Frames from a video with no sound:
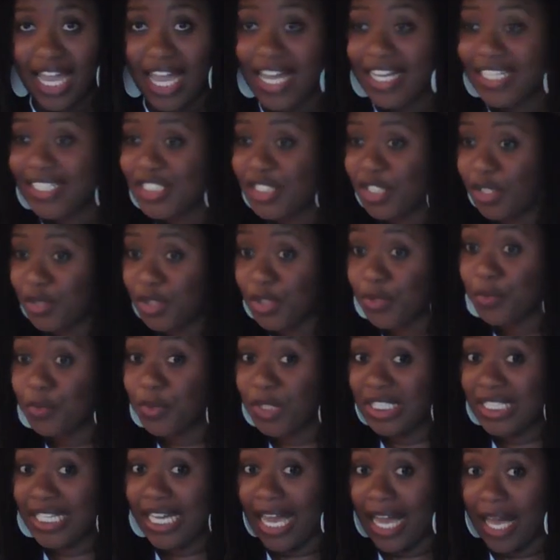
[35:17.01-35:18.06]
So to
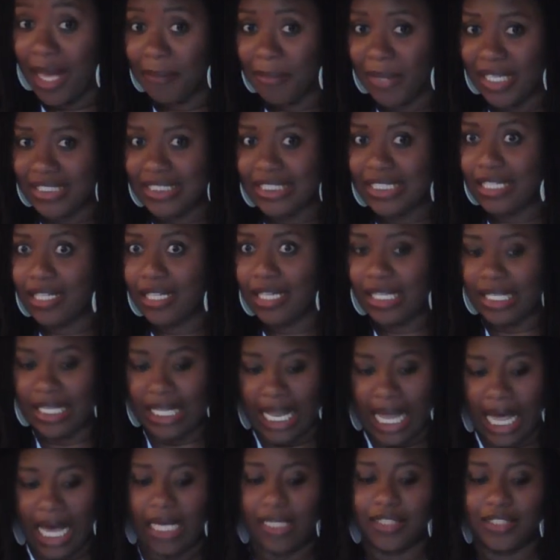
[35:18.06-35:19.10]
recap, I said a
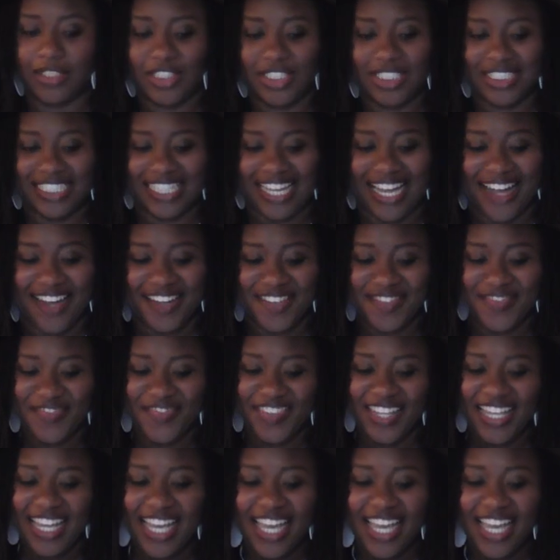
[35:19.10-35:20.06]
lot just now.